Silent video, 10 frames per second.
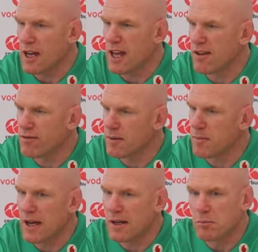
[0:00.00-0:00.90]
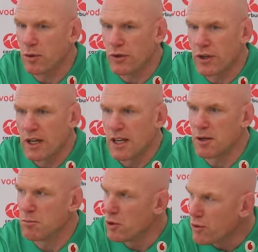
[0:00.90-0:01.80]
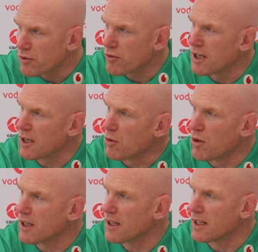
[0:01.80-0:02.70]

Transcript: heavy man, but he moves really quick.